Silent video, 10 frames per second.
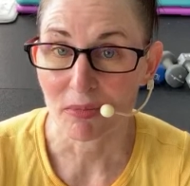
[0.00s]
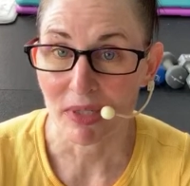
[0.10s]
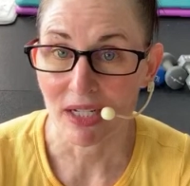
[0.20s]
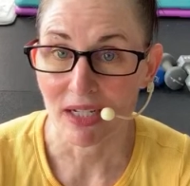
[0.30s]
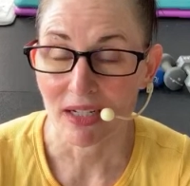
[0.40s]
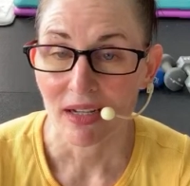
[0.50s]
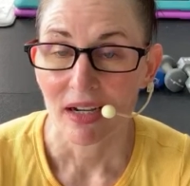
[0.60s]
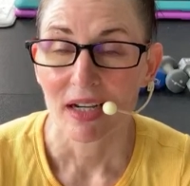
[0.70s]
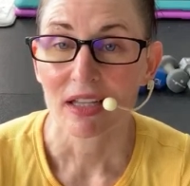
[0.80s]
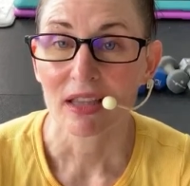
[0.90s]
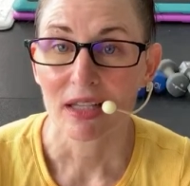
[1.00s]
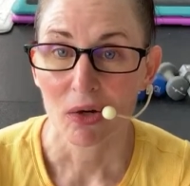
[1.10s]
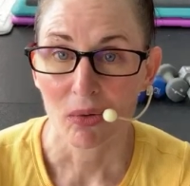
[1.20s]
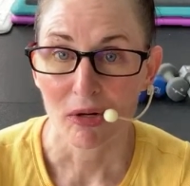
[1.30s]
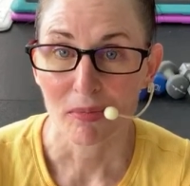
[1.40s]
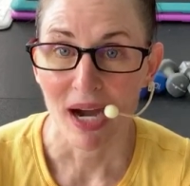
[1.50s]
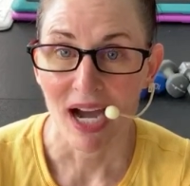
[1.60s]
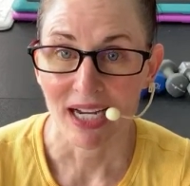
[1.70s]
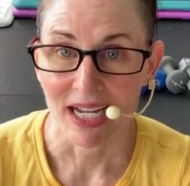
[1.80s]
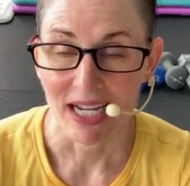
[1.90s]
be lower
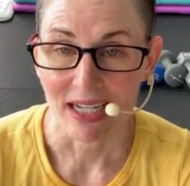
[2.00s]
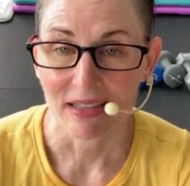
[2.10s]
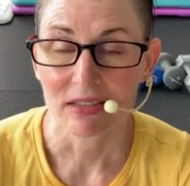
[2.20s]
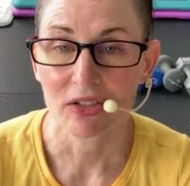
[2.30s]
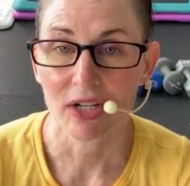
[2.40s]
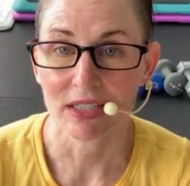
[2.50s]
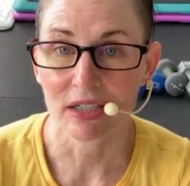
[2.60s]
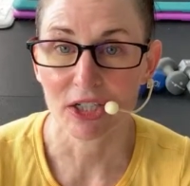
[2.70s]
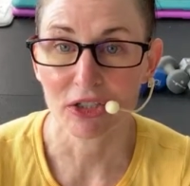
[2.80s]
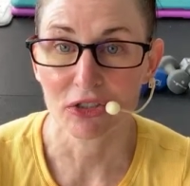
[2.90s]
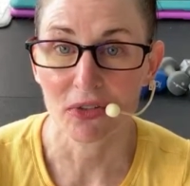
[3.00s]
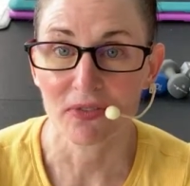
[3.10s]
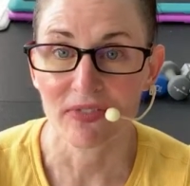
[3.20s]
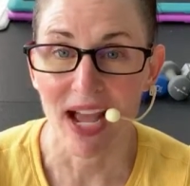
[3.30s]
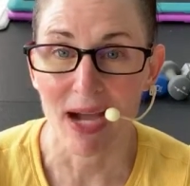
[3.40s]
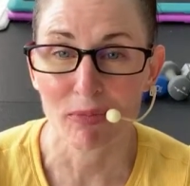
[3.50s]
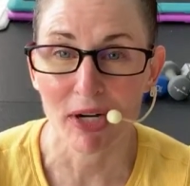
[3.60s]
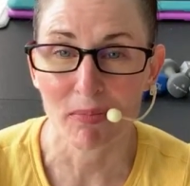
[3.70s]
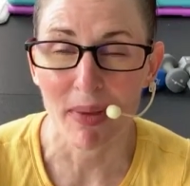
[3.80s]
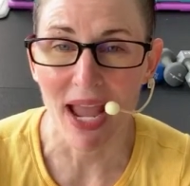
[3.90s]
body. So you guys are going to use your
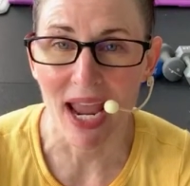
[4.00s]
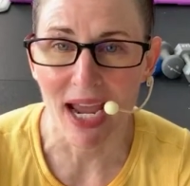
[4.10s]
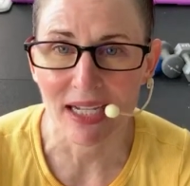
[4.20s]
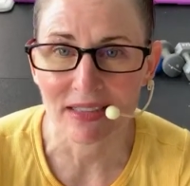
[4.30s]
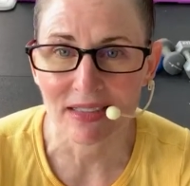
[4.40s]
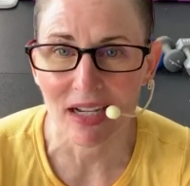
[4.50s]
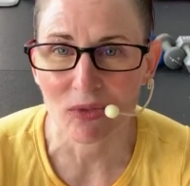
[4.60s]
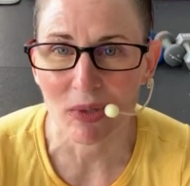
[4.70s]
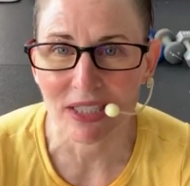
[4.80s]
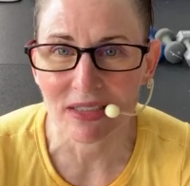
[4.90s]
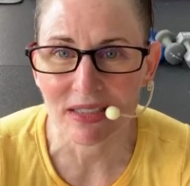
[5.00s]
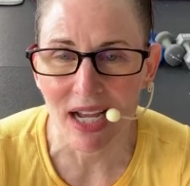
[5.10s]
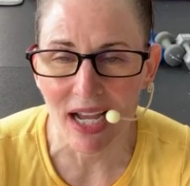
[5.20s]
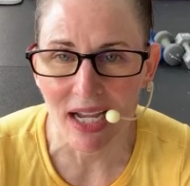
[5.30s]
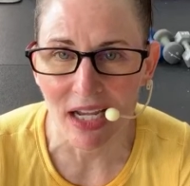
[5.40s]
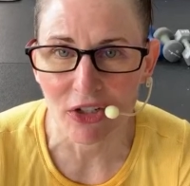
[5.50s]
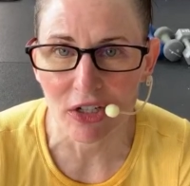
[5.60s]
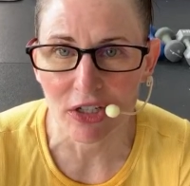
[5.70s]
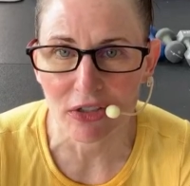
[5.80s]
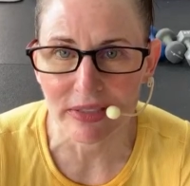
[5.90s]
fabric bands on Wednesday, and you're
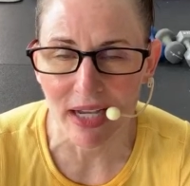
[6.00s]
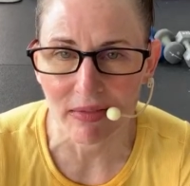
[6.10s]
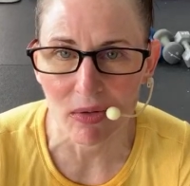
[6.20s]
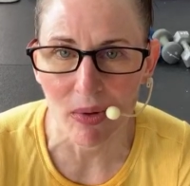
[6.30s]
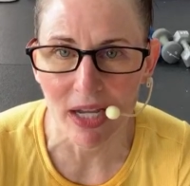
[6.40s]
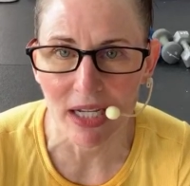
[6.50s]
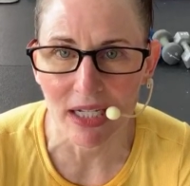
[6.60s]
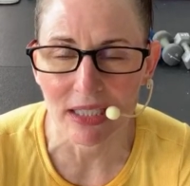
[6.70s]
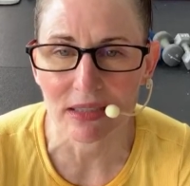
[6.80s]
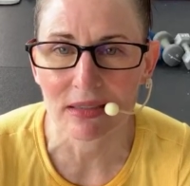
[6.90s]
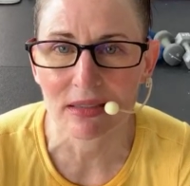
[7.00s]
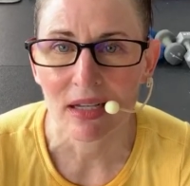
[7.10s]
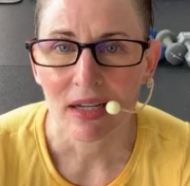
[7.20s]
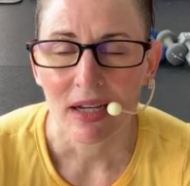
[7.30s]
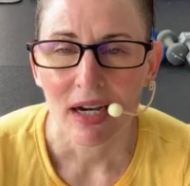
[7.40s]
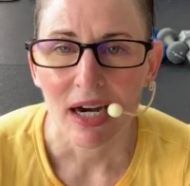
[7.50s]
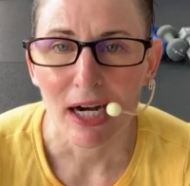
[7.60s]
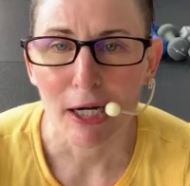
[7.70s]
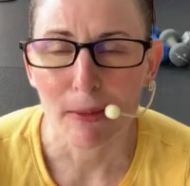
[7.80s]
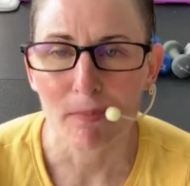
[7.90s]
going to use heavy weights.
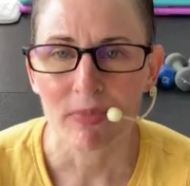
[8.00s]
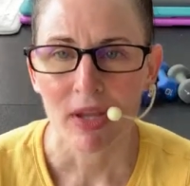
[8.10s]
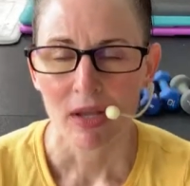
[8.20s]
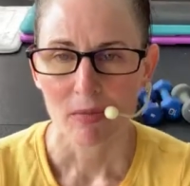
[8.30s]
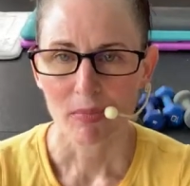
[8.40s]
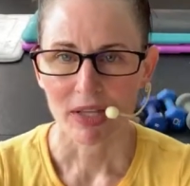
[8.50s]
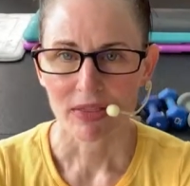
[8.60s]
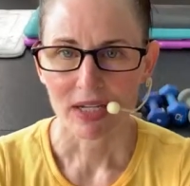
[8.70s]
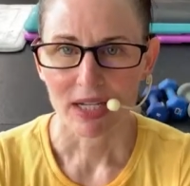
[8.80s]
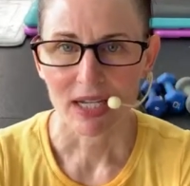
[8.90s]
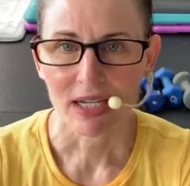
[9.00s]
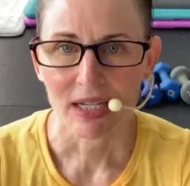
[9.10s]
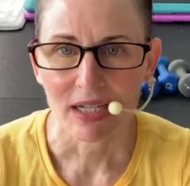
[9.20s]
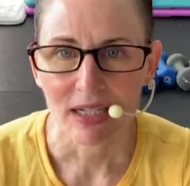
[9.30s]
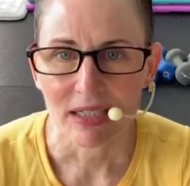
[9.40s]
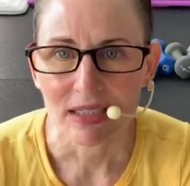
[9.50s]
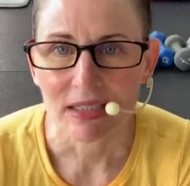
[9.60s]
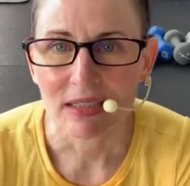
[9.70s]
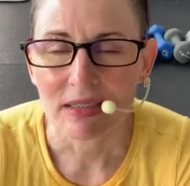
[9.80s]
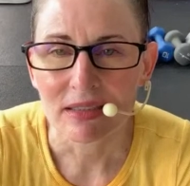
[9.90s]
Um, but the key
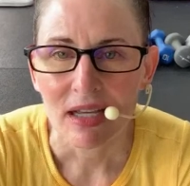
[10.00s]
is,